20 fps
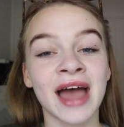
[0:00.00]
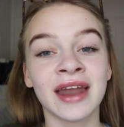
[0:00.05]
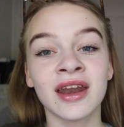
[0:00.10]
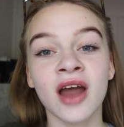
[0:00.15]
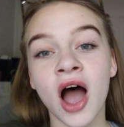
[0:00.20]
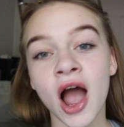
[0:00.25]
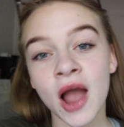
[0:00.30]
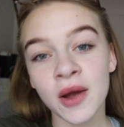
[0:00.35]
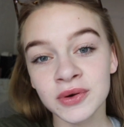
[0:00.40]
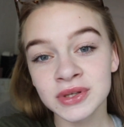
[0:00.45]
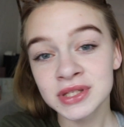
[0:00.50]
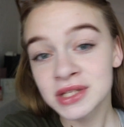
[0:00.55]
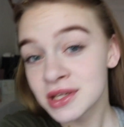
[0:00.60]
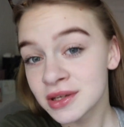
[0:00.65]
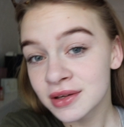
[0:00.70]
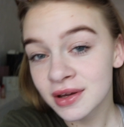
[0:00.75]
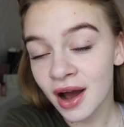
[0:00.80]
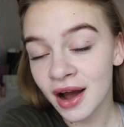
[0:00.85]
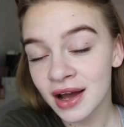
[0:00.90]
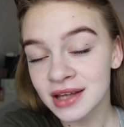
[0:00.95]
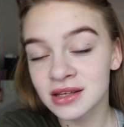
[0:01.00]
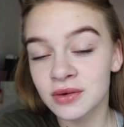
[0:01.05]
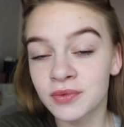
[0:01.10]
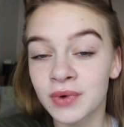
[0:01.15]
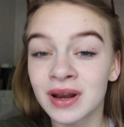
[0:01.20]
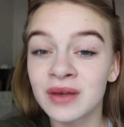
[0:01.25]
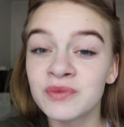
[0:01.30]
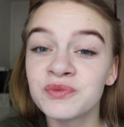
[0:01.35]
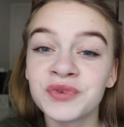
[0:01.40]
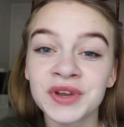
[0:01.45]
And I will see you guys
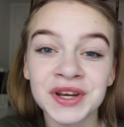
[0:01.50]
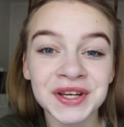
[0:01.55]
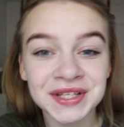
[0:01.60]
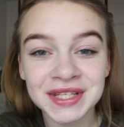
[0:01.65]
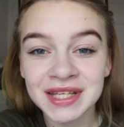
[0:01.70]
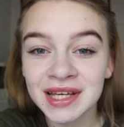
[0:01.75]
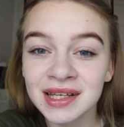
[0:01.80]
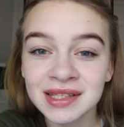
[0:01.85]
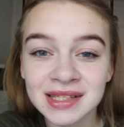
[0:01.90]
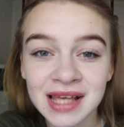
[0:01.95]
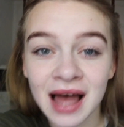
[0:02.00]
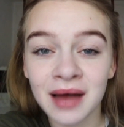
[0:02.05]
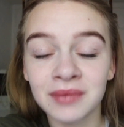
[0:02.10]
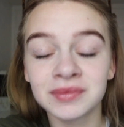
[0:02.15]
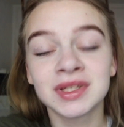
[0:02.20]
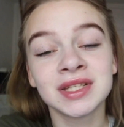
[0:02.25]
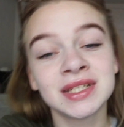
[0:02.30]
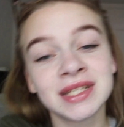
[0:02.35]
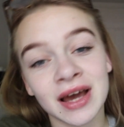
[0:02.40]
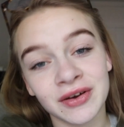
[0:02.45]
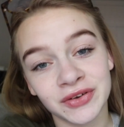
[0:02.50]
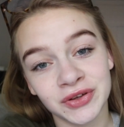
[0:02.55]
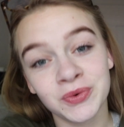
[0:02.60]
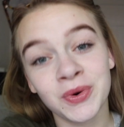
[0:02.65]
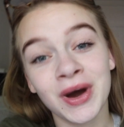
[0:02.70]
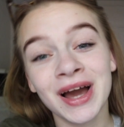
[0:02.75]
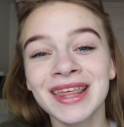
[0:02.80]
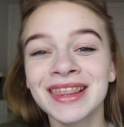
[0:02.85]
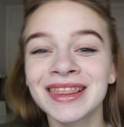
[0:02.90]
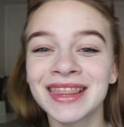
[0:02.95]
when I'm finished the exam to tell you
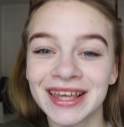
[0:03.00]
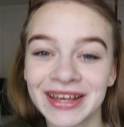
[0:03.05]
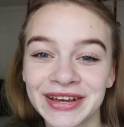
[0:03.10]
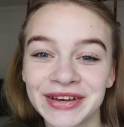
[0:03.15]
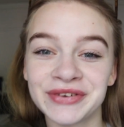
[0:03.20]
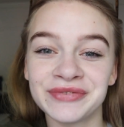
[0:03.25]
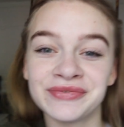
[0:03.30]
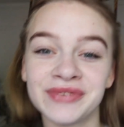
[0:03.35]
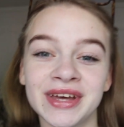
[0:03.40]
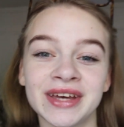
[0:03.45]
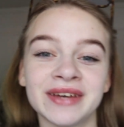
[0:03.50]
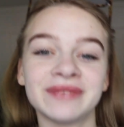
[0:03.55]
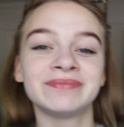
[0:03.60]
what I think of it.